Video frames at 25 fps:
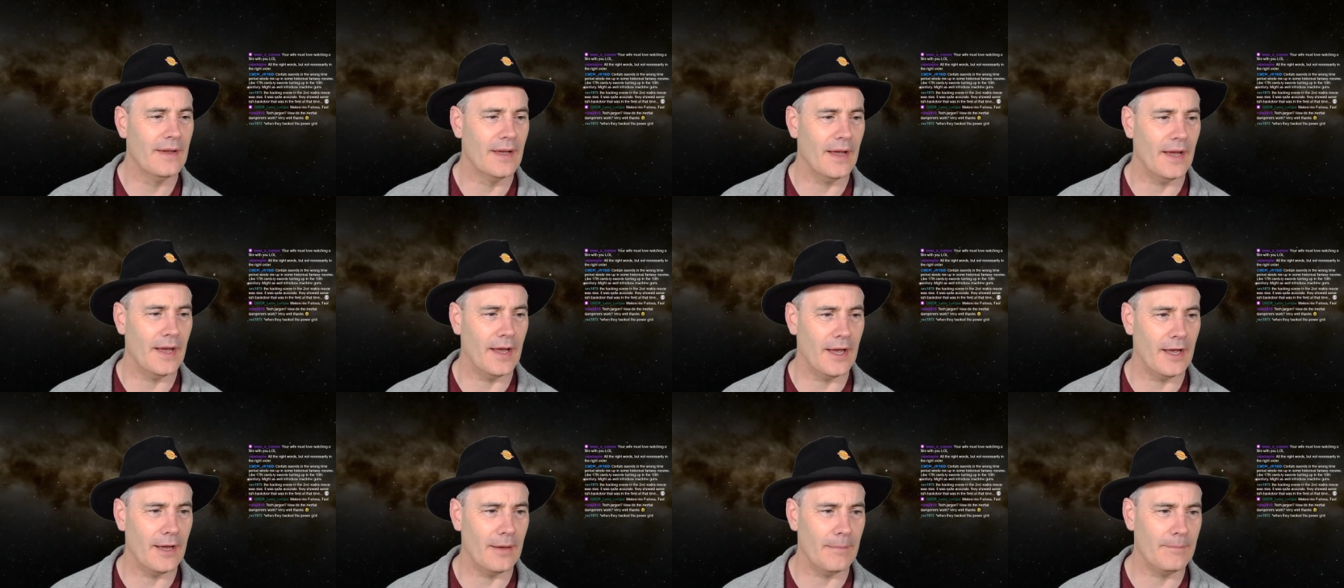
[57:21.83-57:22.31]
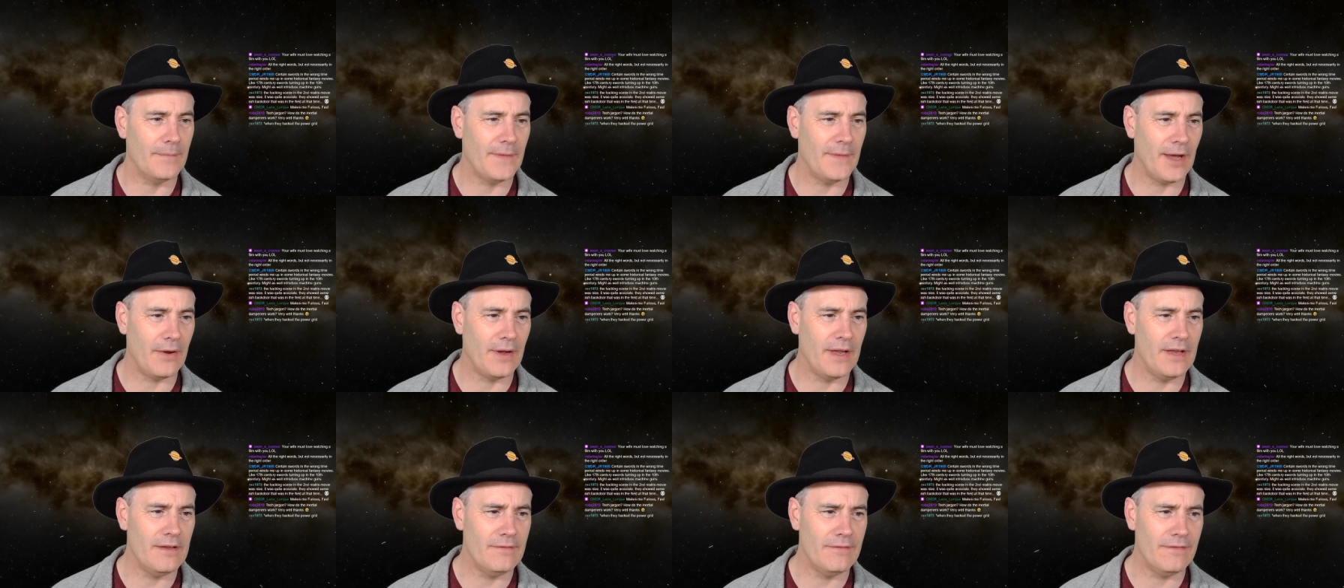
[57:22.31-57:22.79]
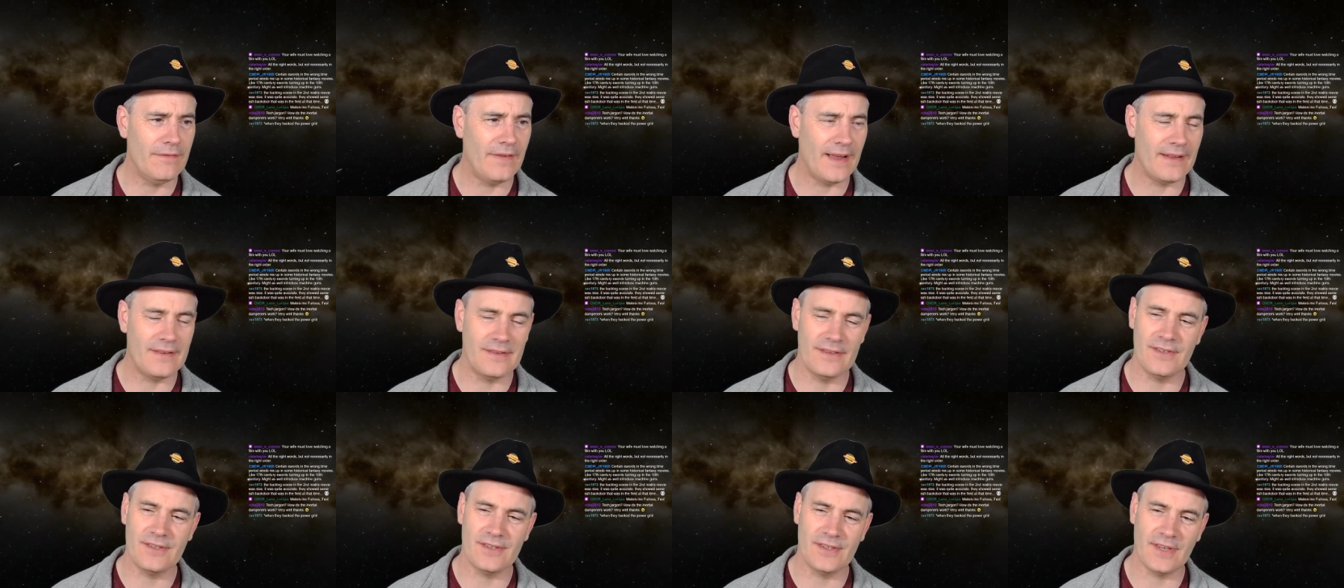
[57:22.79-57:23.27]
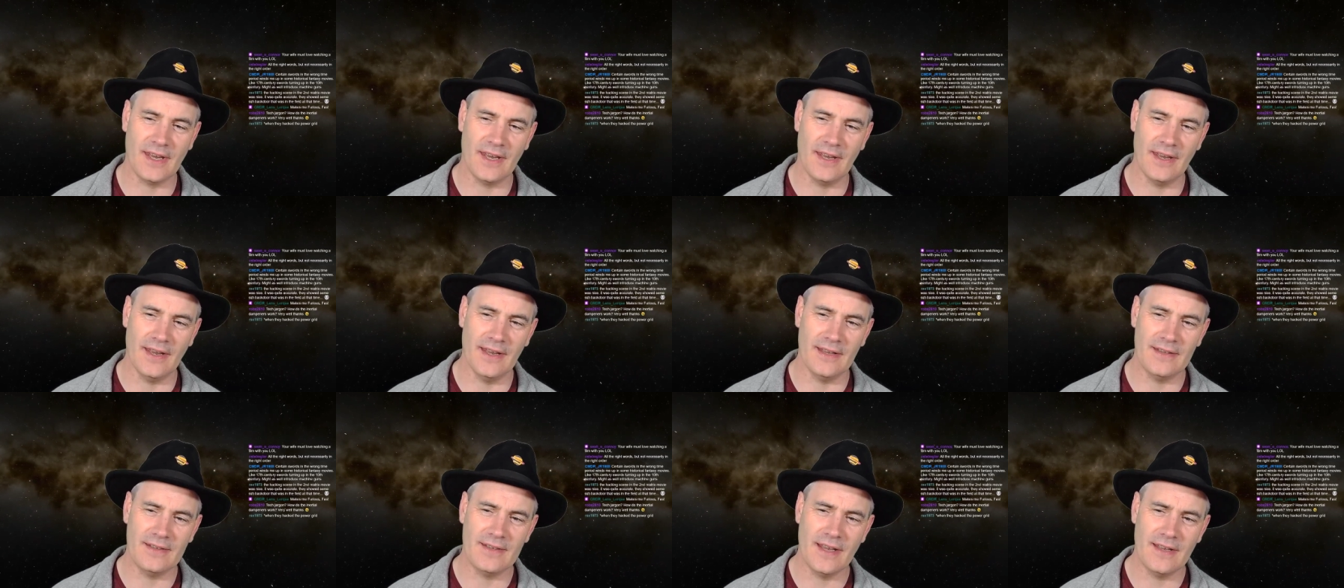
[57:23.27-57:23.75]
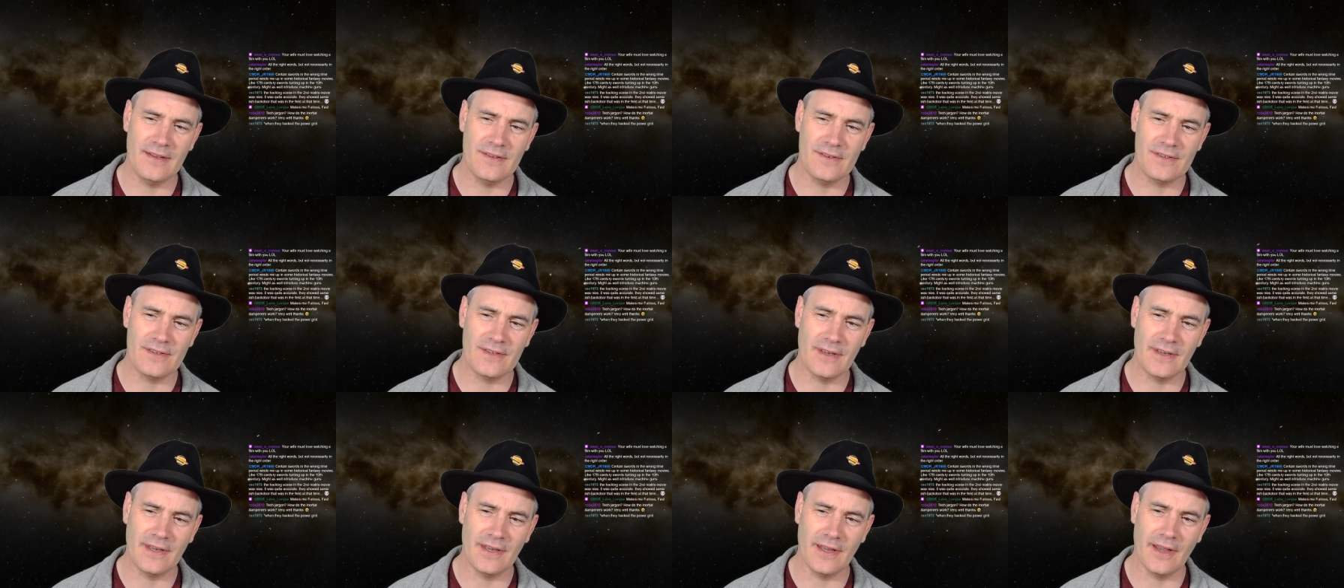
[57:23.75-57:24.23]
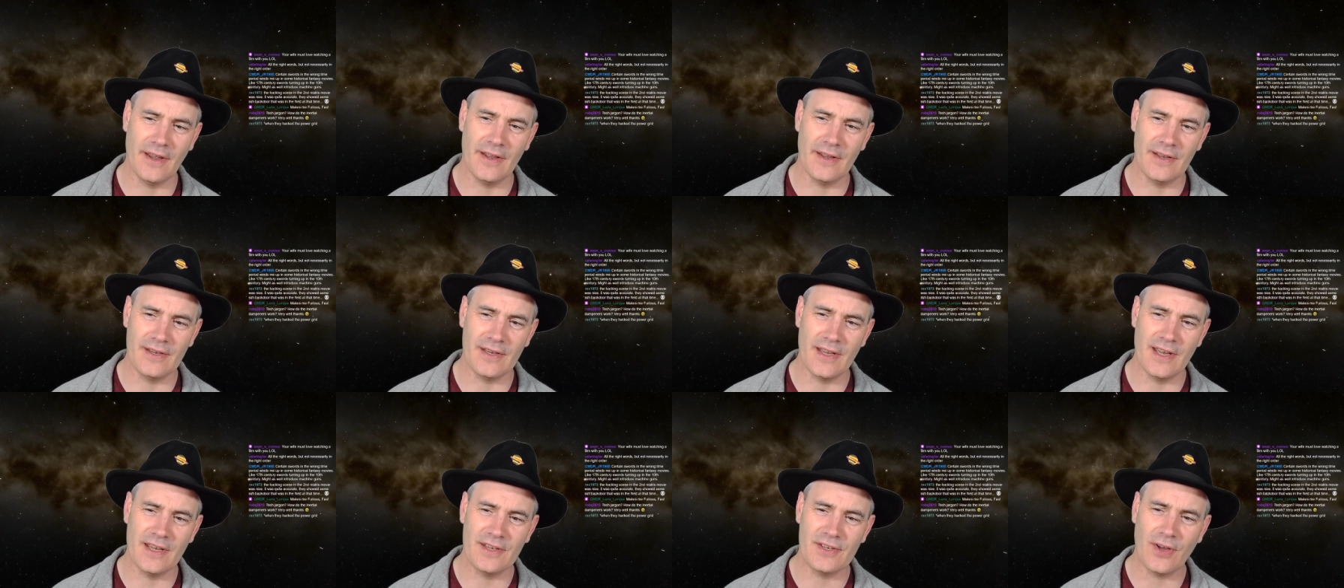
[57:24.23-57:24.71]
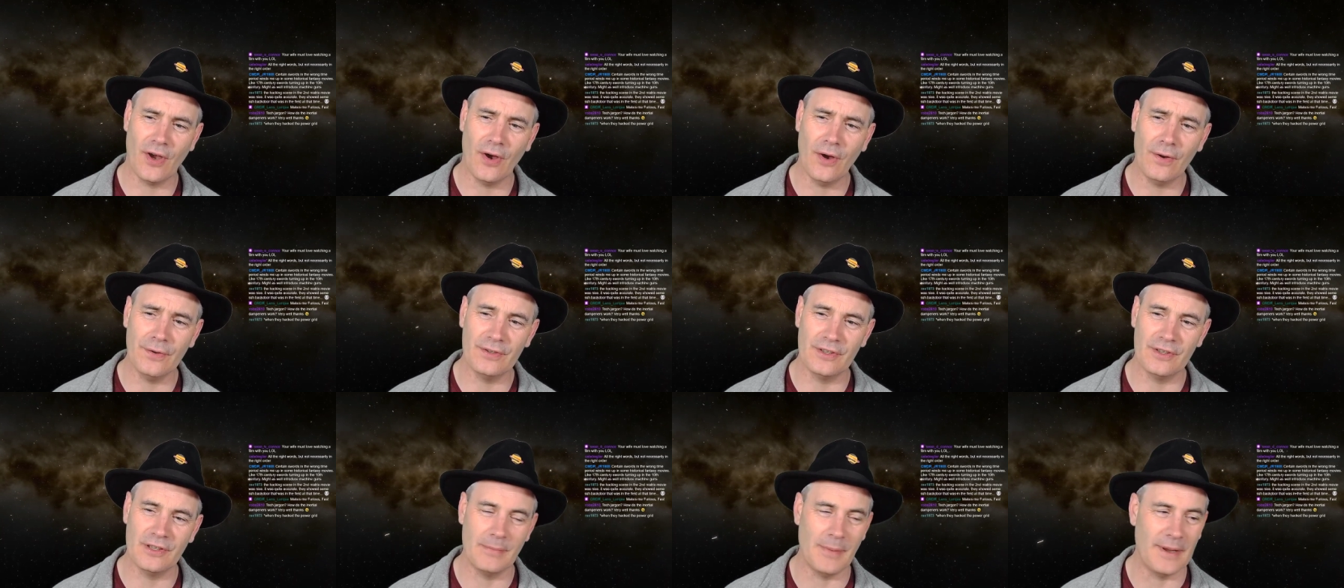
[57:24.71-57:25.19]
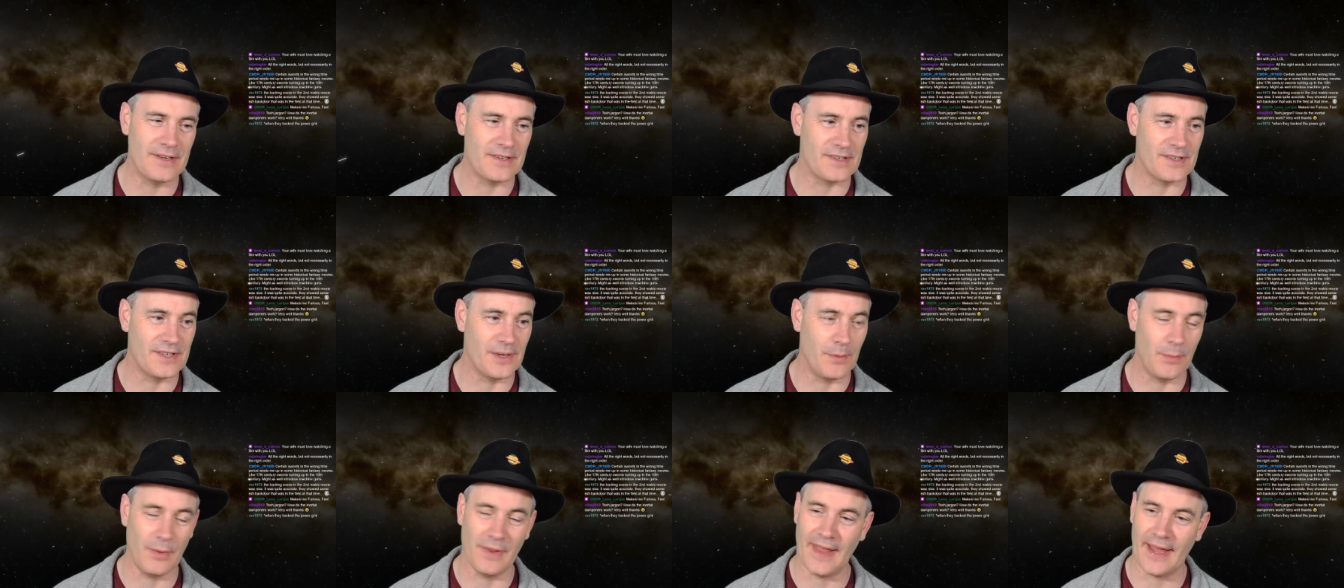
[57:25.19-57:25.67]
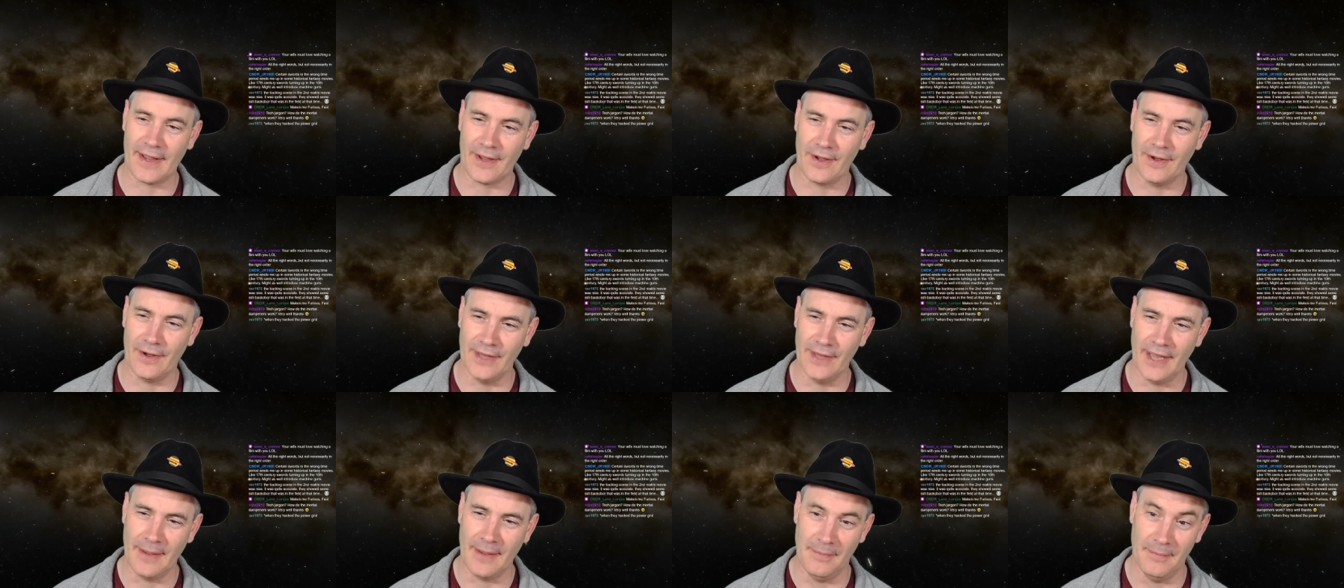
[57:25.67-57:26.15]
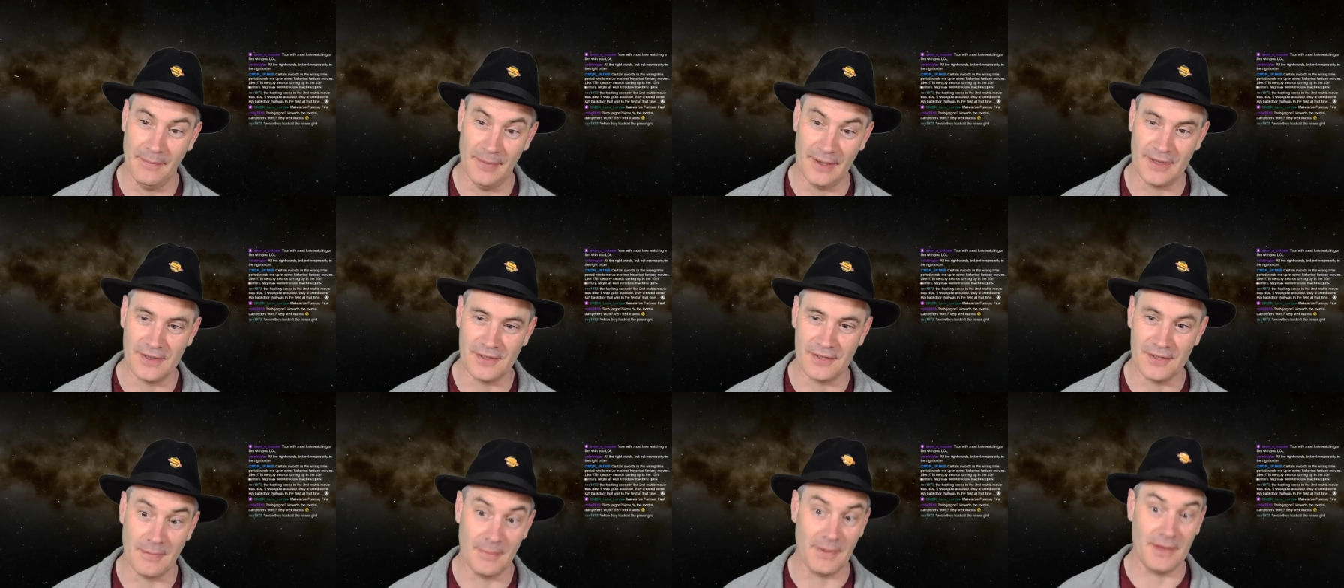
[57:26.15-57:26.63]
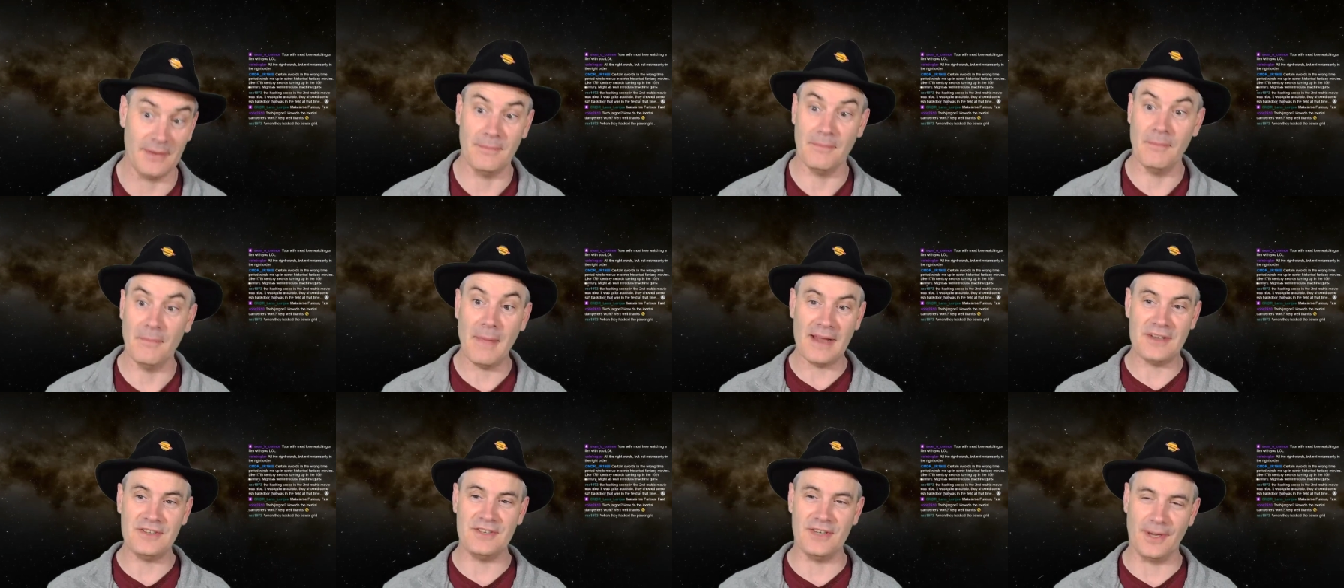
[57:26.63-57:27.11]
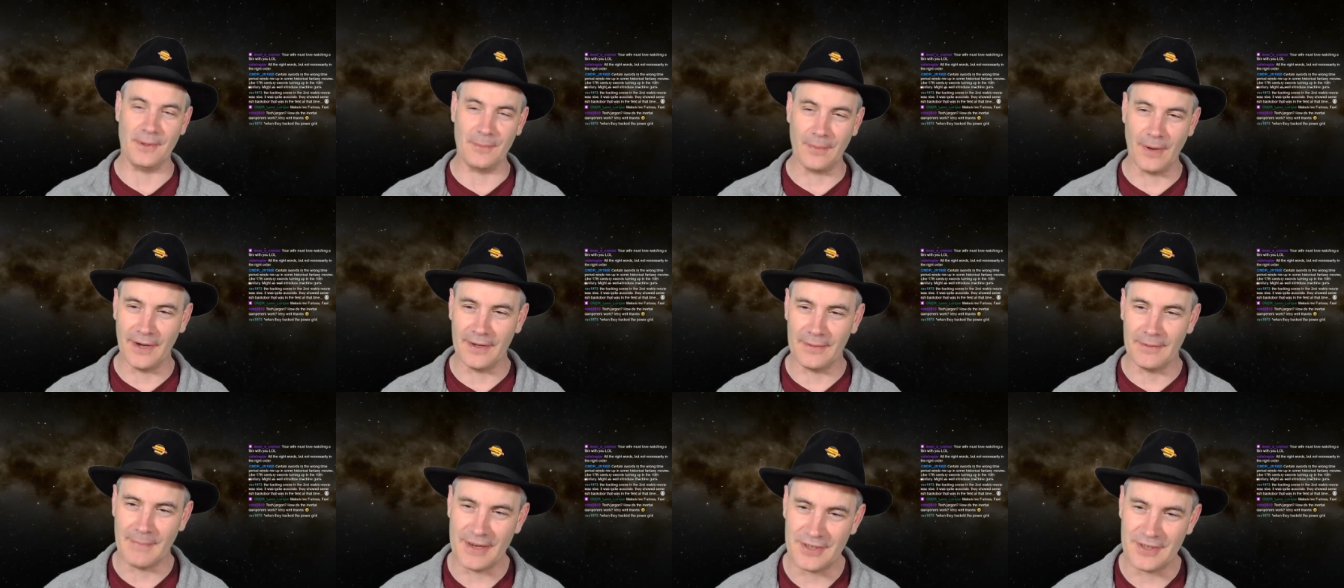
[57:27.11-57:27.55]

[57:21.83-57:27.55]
Now in fantasy, it tends to, it's hard to basically say, well, that can't happen because, I mean, magic, right?